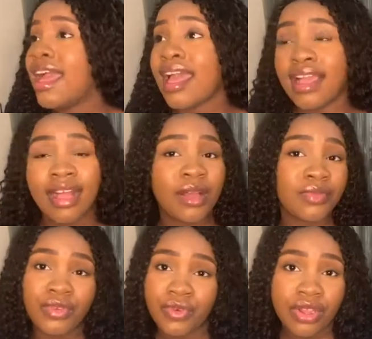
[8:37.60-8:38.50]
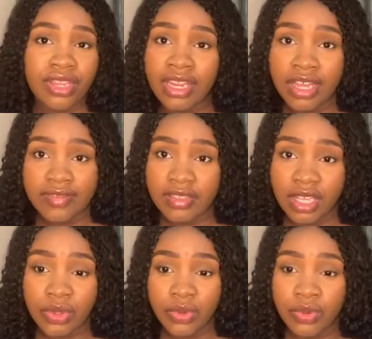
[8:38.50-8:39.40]
I can't be running after
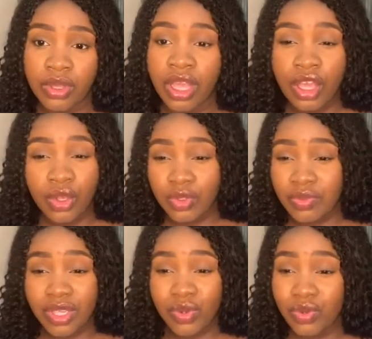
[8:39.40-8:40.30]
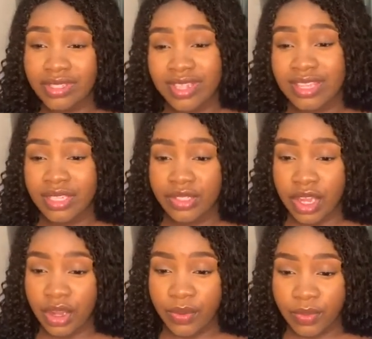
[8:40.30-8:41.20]
you because being ghosted is
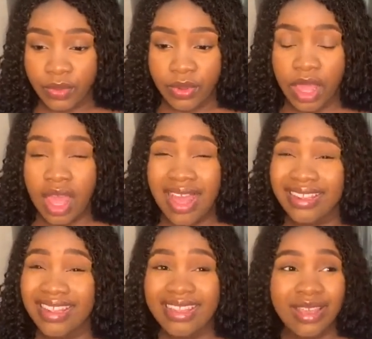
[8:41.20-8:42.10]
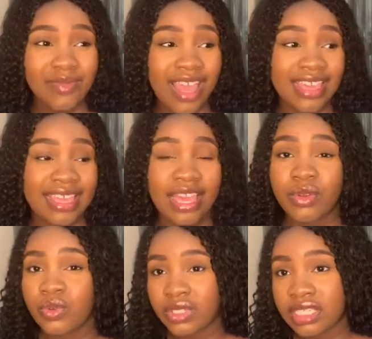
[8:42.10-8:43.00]
terrible. And anytime I
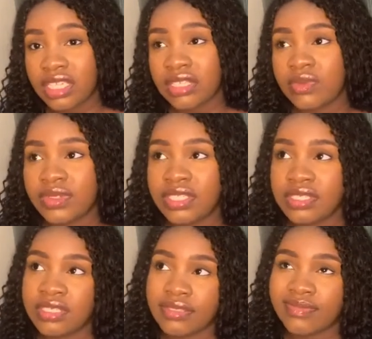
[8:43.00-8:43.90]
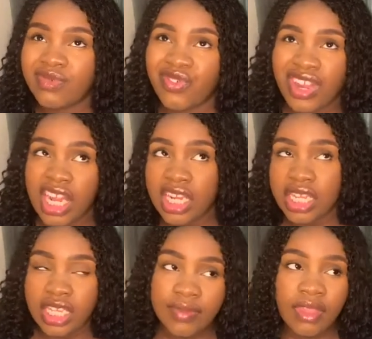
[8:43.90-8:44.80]
get ghosted, which is
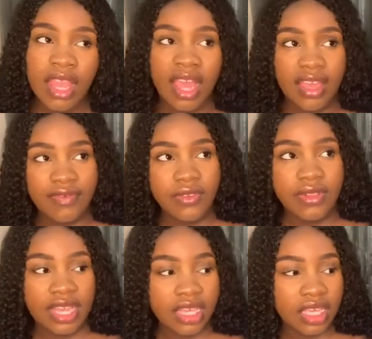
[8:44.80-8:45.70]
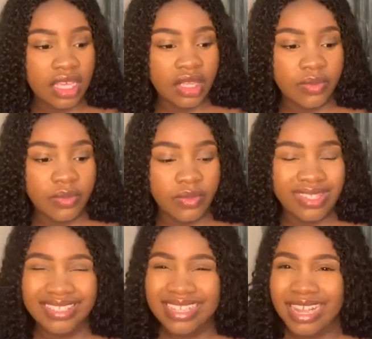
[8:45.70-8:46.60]
rarely, I feel like
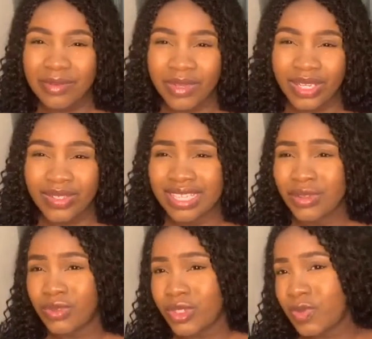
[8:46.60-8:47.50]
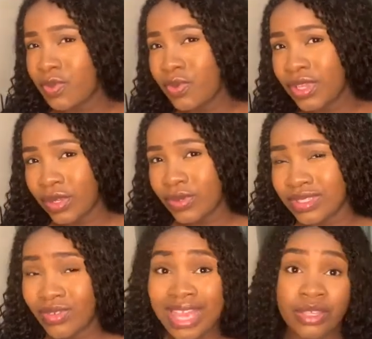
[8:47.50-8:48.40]
it's karma because I ghost people a lot.
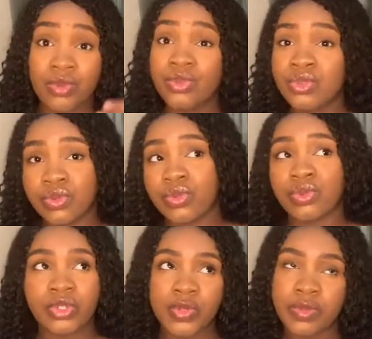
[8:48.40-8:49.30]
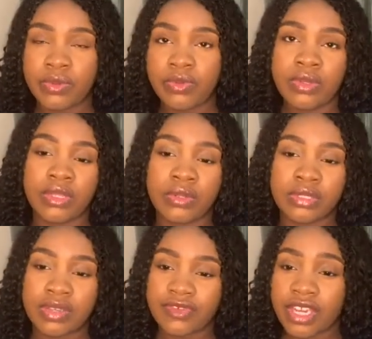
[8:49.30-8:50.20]
Or I used to ghost people a lot.
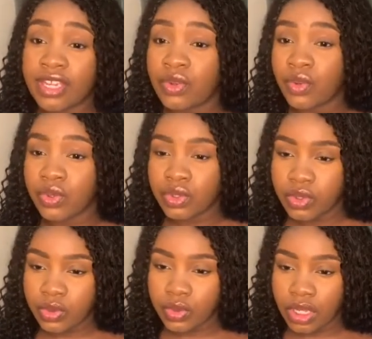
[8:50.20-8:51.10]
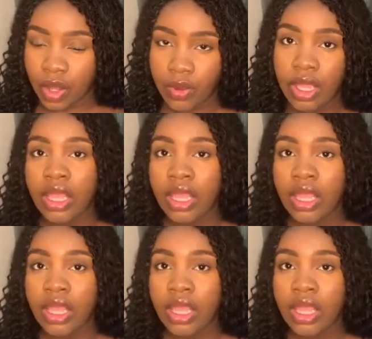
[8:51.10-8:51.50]
I've tried not to now.